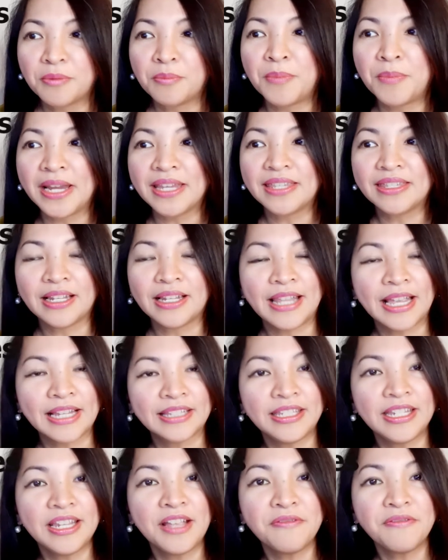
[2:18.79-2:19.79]
By
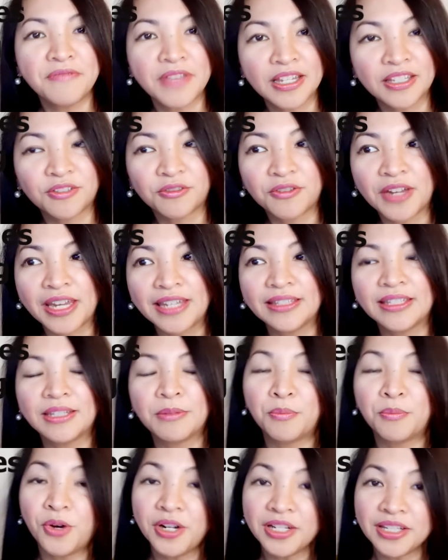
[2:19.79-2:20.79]
selecting a fixed
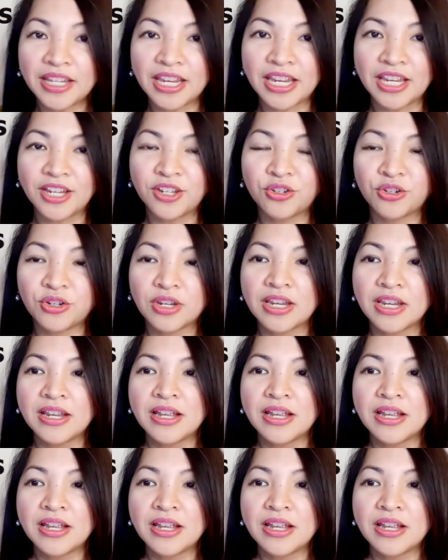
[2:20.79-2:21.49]
rate mortgage,